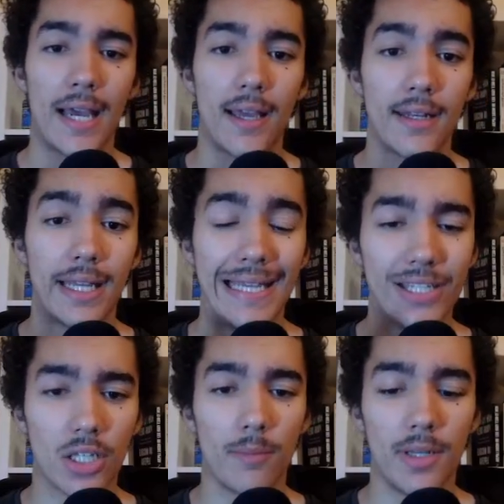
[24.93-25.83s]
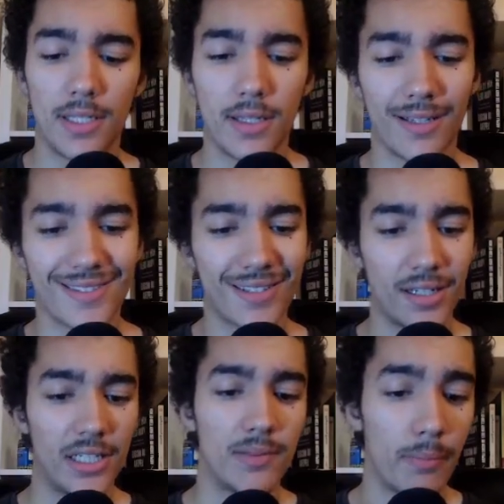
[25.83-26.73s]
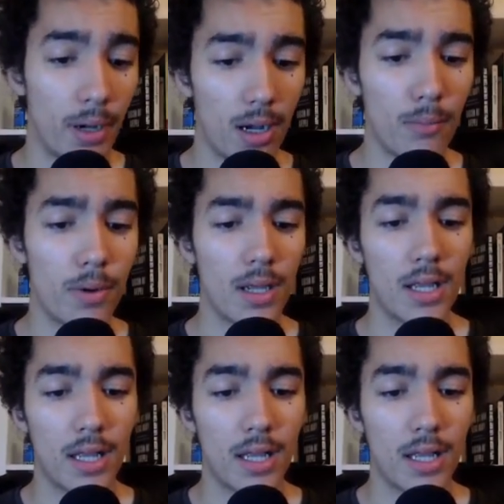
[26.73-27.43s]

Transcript: and his community, the Sunny's Pub.